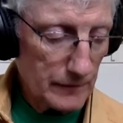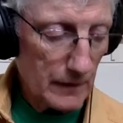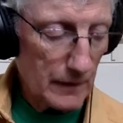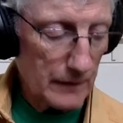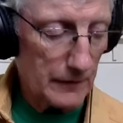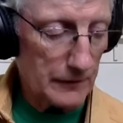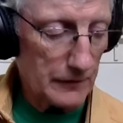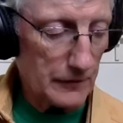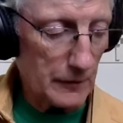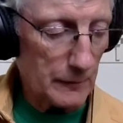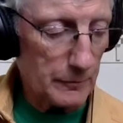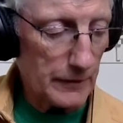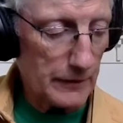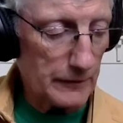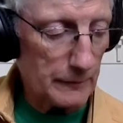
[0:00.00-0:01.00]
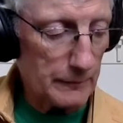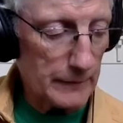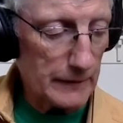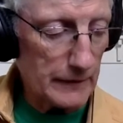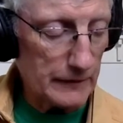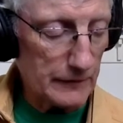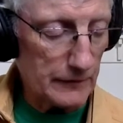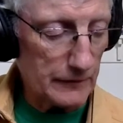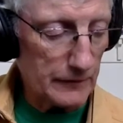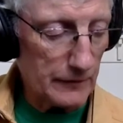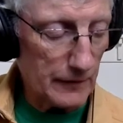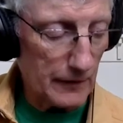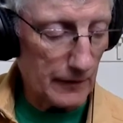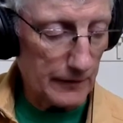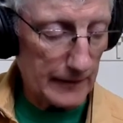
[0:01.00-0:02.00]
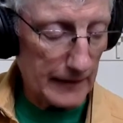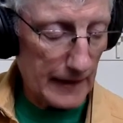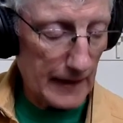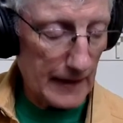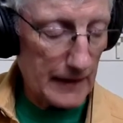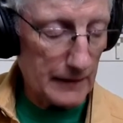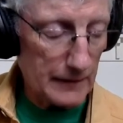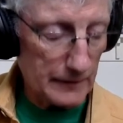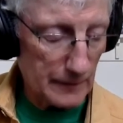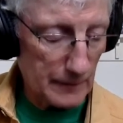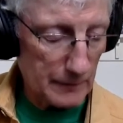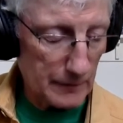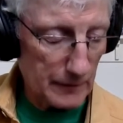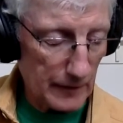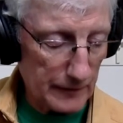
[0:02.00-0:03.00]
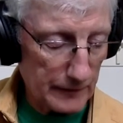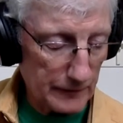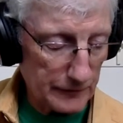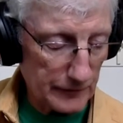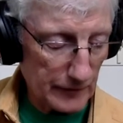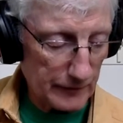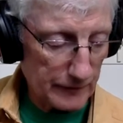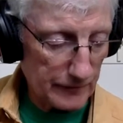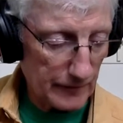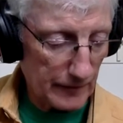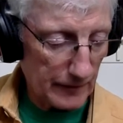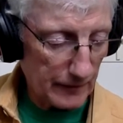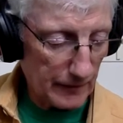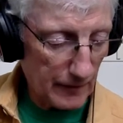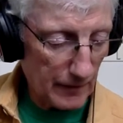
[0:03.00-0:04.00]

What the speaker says: Then you're going to play the B at the A at the 2nd fret.